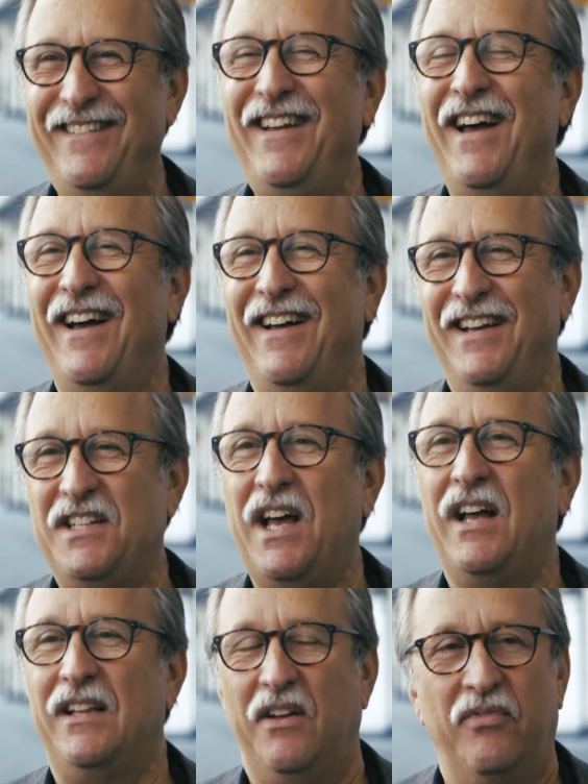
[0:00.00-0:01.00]
Yeah,
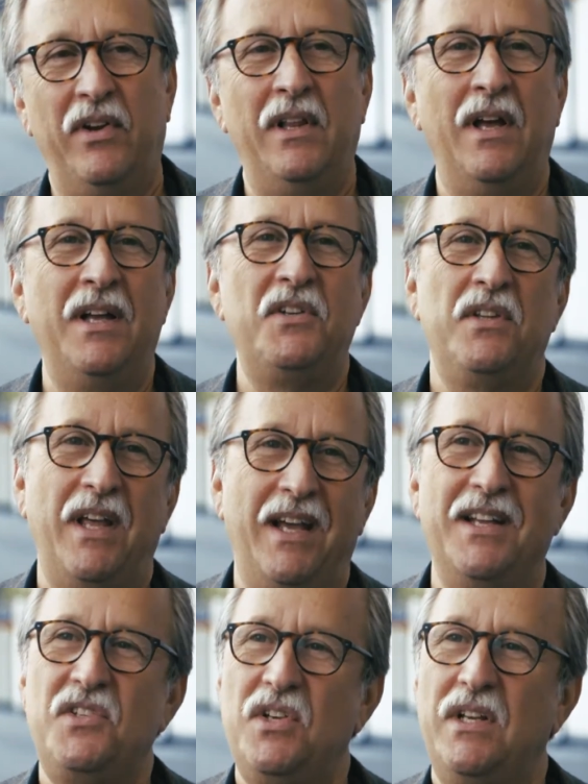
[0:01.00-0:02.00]
exactly. Yeah. Free lunch, and they
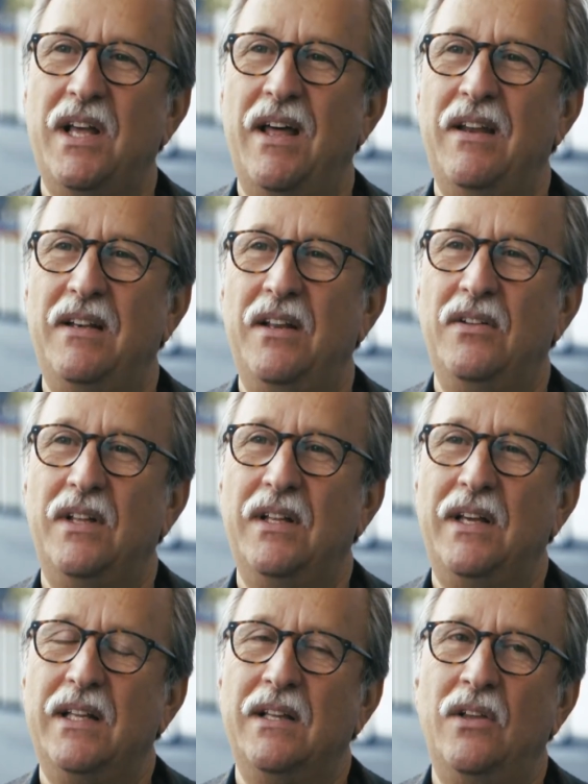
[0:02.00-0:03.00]
can sit down
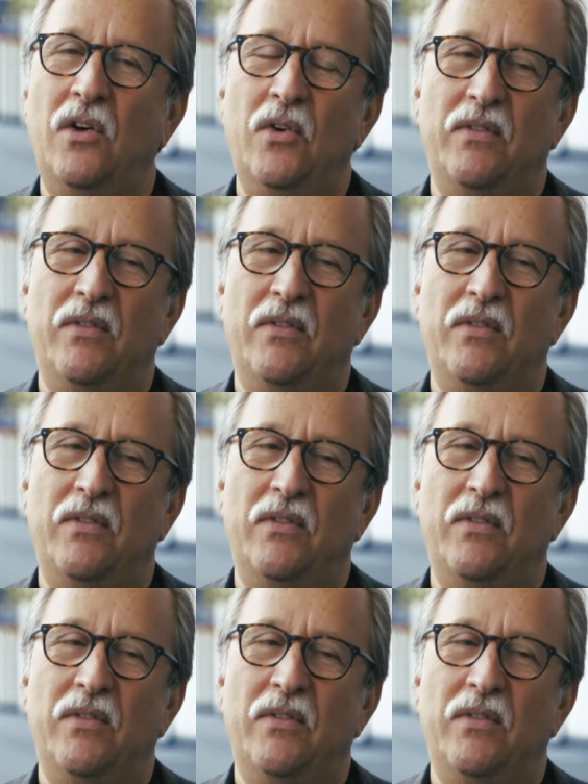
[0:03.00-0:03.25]
and get the load